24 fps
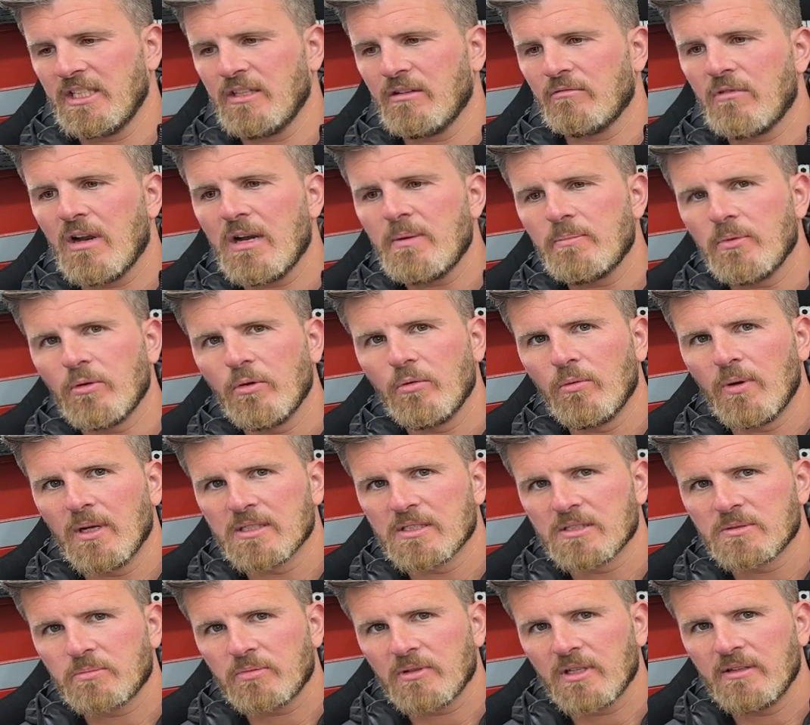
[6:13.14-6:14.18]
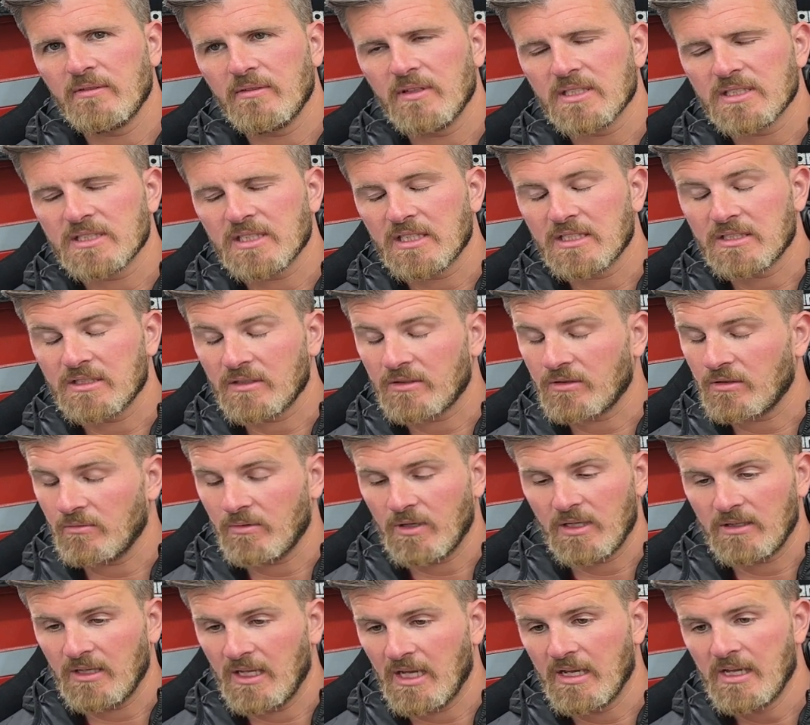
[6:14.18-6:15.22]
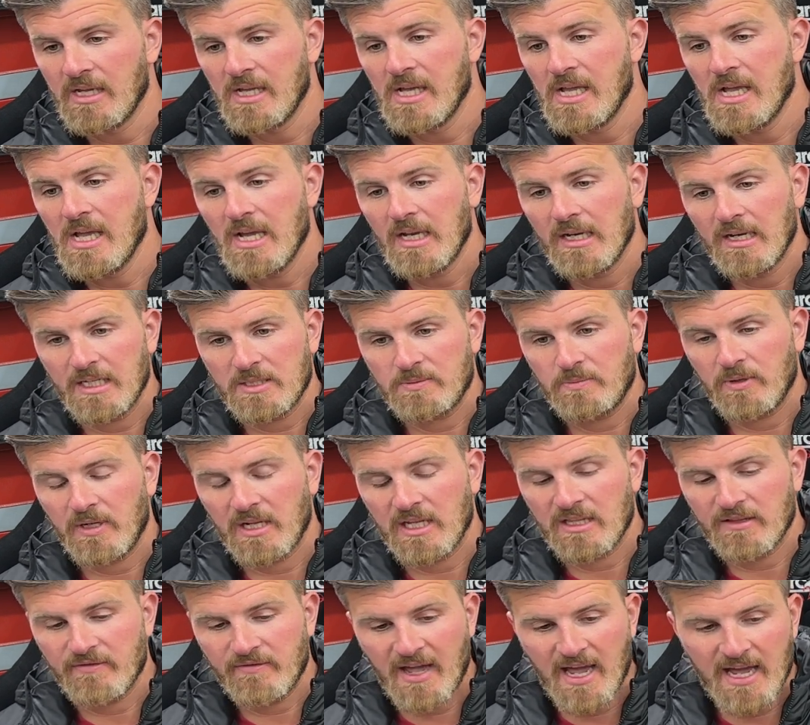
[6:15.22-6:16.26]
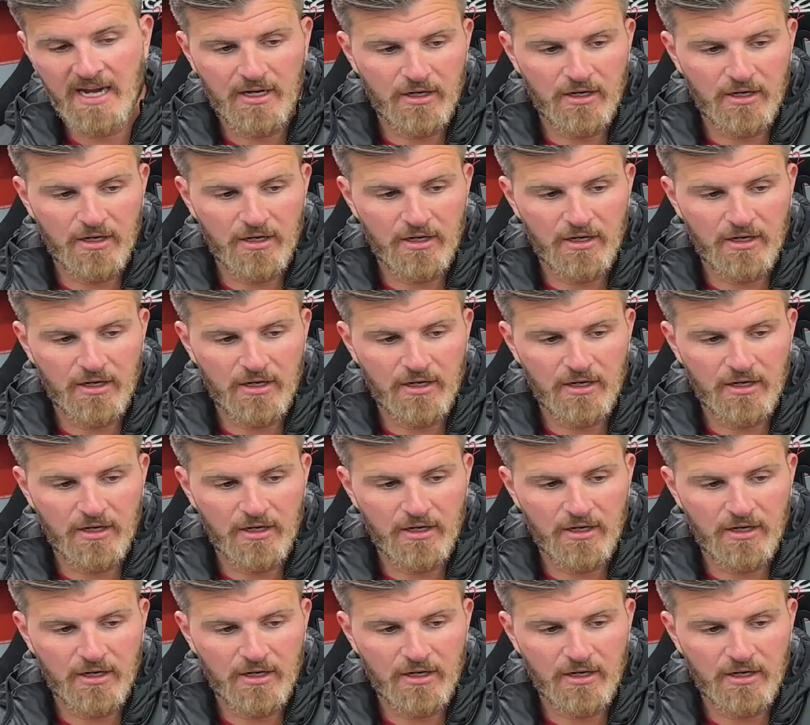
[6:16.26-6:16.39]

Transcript: the Red Bull ones previously. So I thought, well, look, let's put it in the van.